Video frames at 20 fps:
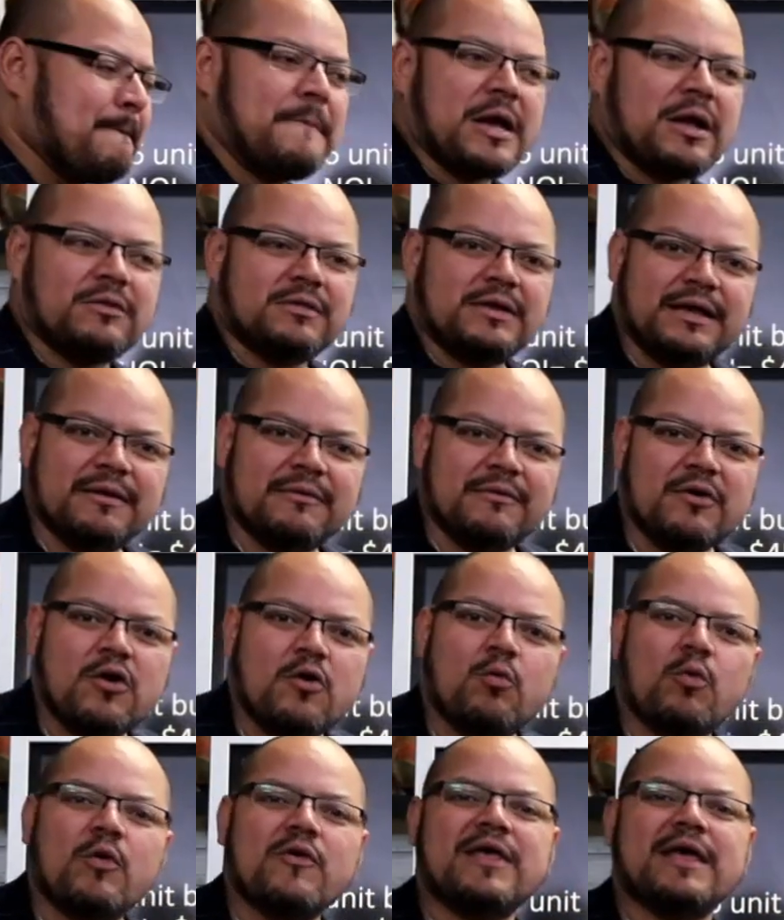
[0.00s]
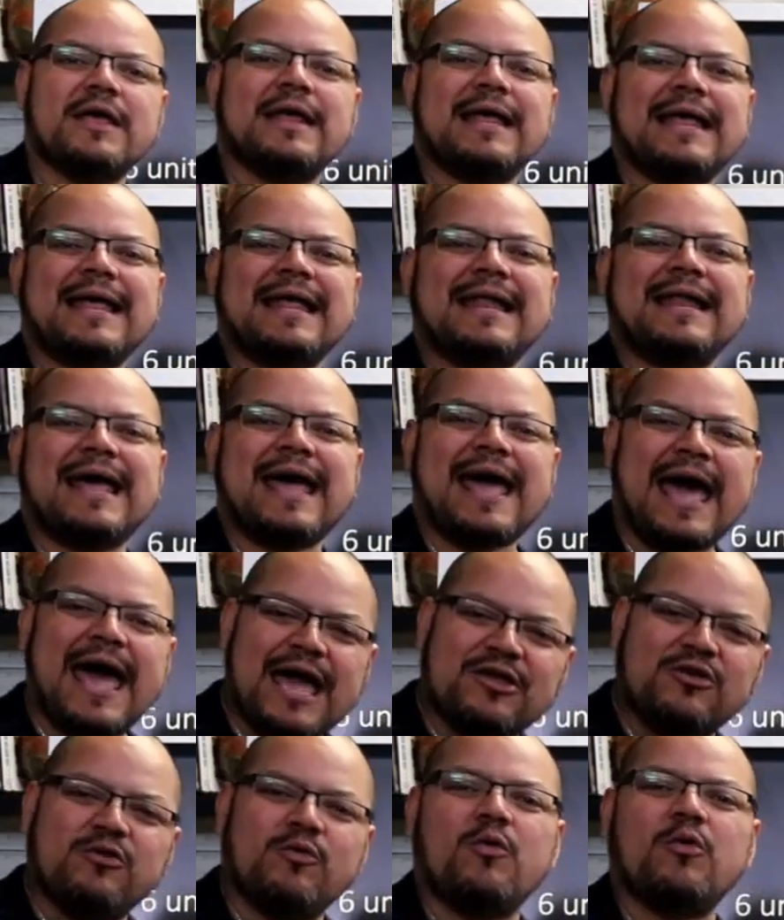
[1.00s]
building with an
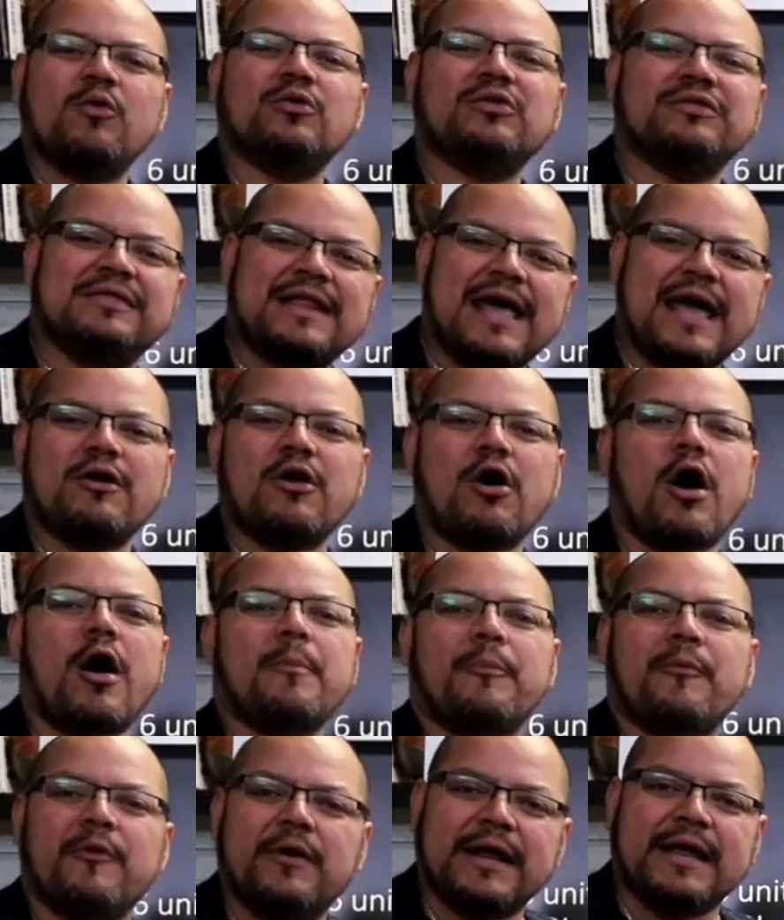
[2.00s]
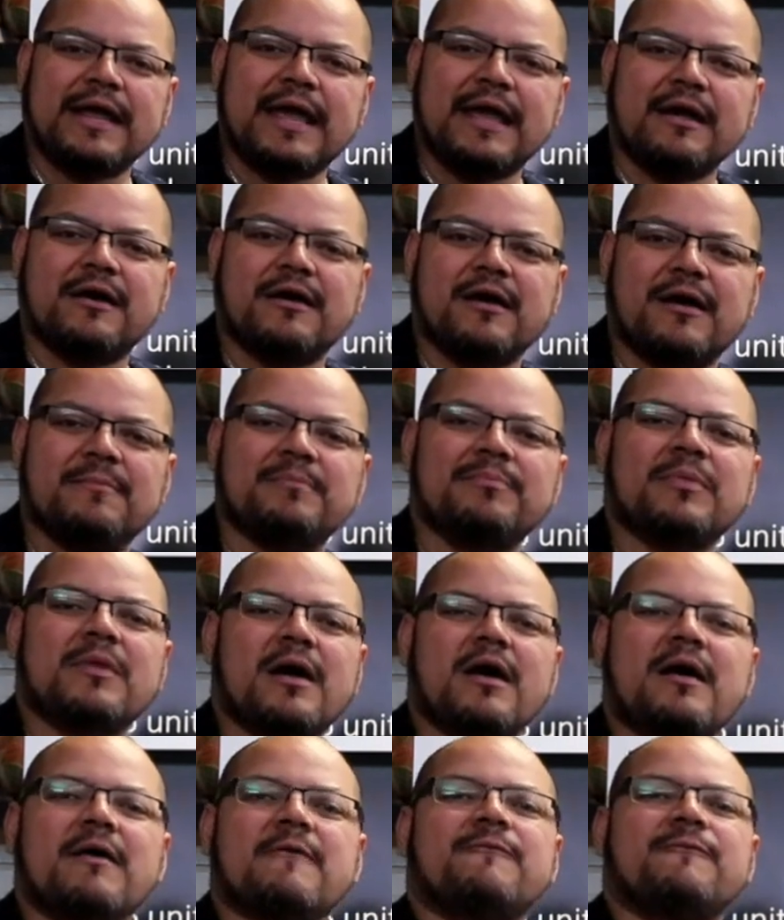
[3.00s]
annual net operating income
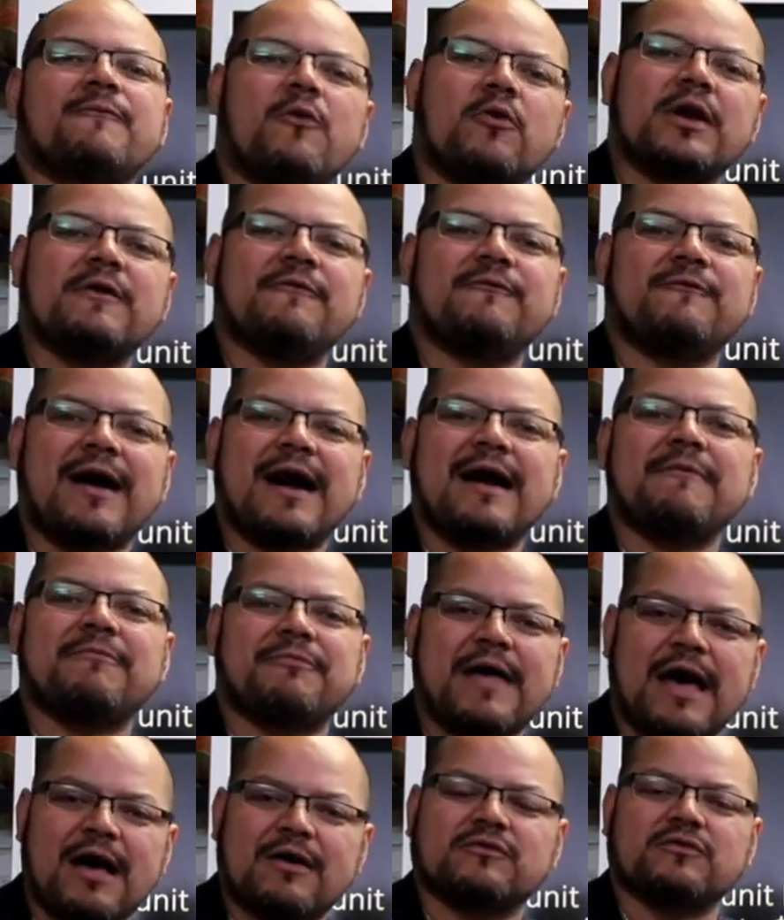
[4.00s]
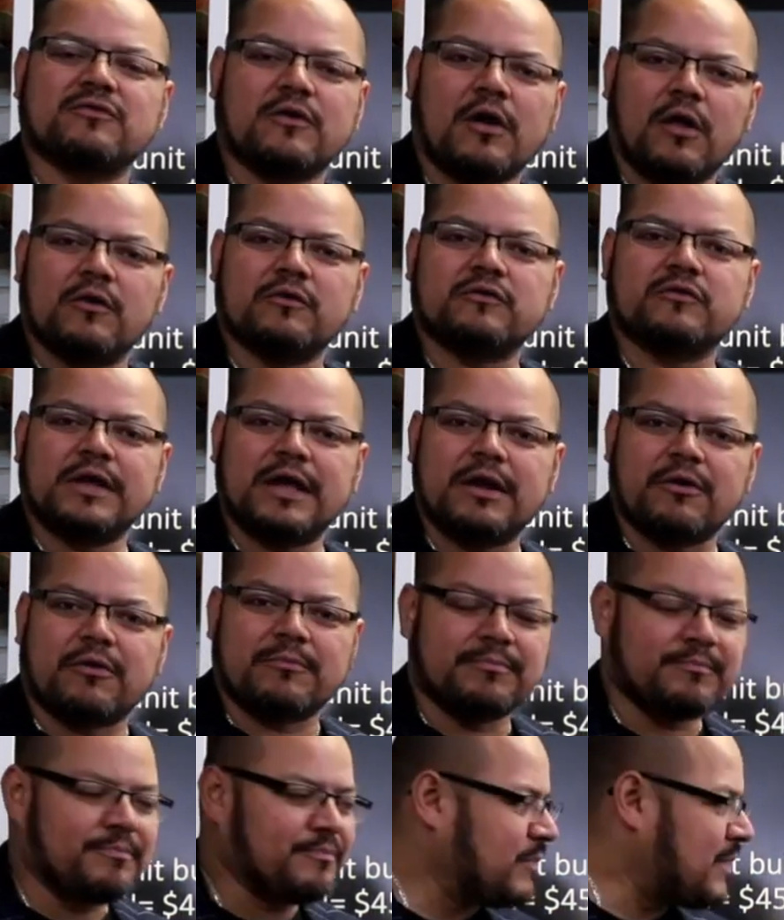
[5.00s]
of $45,000 a year.